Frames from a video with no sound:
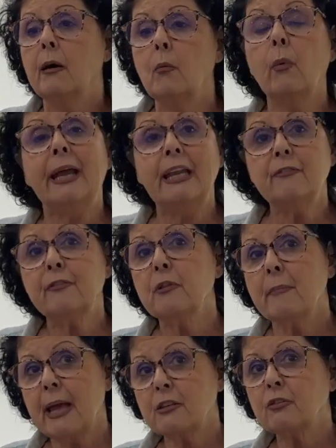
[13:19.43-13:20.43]
waiting for
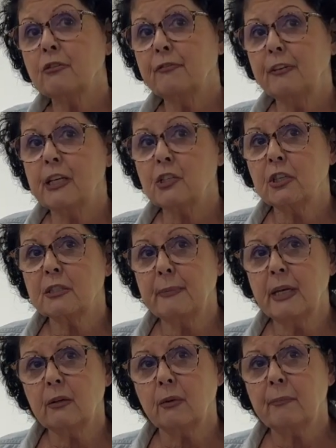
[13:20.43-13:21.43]
the master to finish his
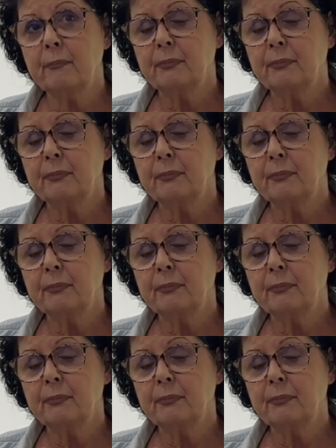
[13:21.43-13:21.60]
meal.